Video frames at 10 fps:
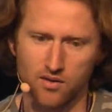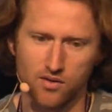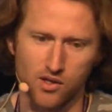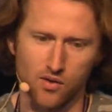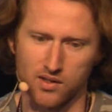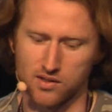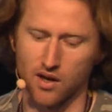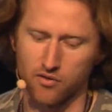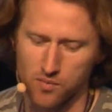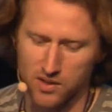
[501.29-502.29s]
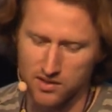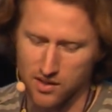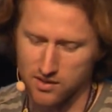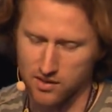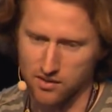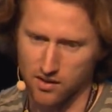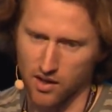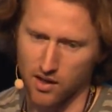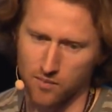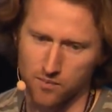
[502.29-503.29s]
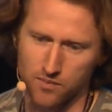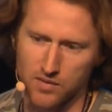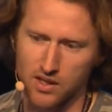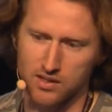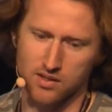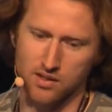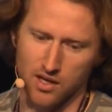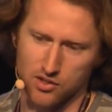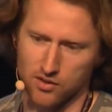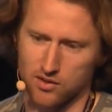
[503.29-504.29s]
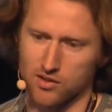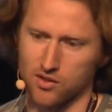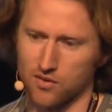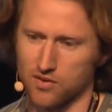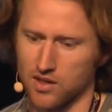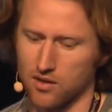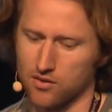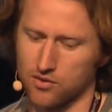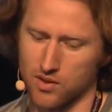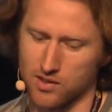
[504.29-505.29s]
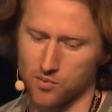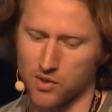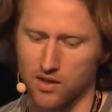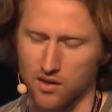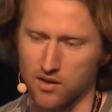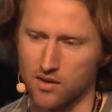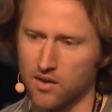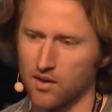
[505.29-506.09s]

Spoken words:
The US government does it. NIST, the National Institute of Standards, runs a beacon.